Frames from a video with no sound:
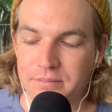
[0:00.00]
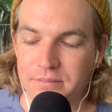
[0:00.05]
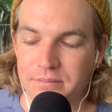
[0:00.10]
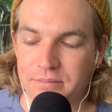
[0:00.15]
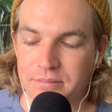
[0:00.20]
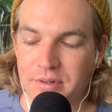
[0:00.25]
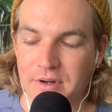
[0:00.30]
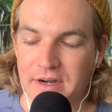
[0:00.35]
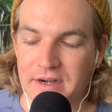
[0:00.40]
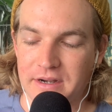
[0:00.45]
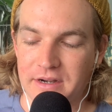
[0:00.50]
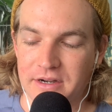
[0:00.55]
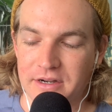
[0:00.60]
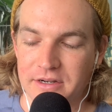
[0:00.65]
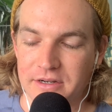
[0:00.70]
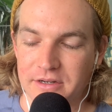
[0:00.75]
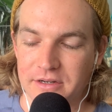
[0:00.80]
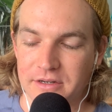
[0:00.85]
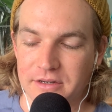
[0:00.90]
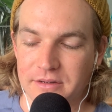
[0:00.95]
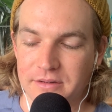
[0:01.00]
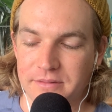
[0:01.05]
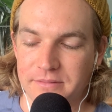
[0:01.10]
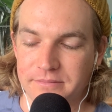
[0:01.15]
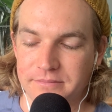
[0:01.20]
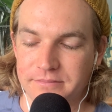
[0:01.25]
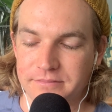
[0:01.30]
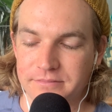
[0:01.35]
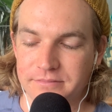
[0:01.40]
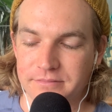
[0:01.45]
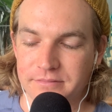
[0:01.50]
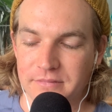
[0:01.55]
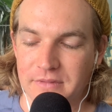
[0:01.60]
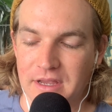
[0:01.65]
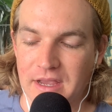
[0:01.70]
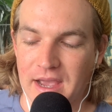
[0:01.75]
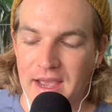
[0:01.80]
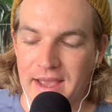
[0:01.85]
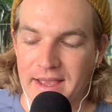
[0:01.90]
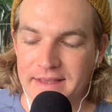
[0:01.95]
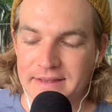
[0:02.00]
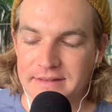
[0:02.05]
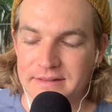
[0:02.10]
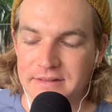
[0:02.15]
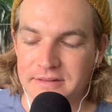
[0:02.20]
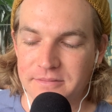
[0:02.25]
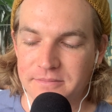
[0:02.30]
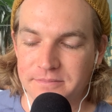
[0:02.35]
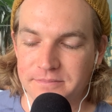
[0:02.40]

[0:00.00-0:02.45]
predator guys.